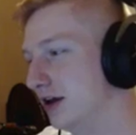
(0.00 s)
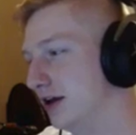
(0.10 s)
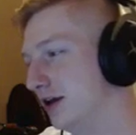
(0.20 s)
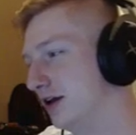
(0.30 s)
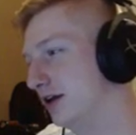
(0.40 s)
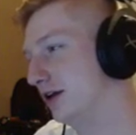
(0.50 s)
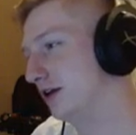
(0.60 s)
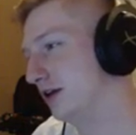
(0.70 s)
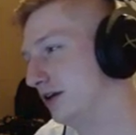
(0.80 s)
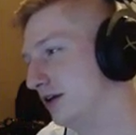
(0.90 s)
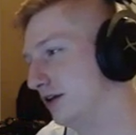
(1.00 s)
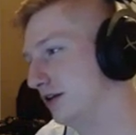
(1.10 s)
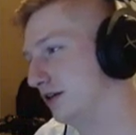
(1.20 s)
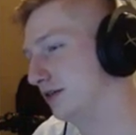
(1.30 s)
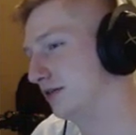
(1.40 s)

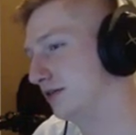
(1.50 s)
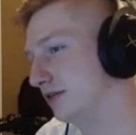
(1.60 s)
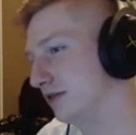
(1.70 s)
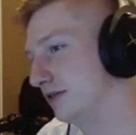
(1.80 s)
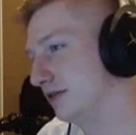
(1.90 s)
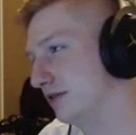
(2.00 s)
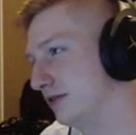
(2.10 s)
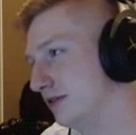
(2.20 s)
Nobody speaks.